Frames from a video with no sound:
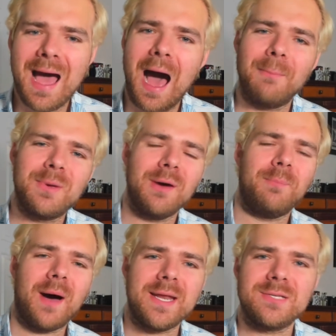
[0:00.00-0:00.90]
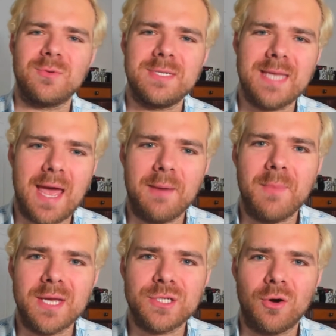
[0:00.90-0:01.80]
I'm good buddies with Dan
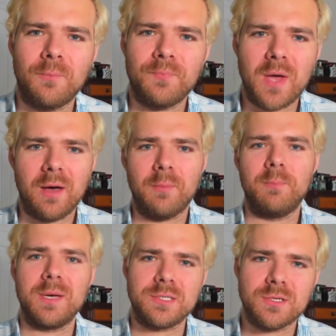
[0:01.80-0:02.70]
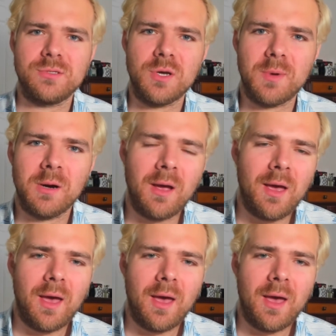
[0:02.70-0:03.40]
Mitchell, the Bills YouTuber,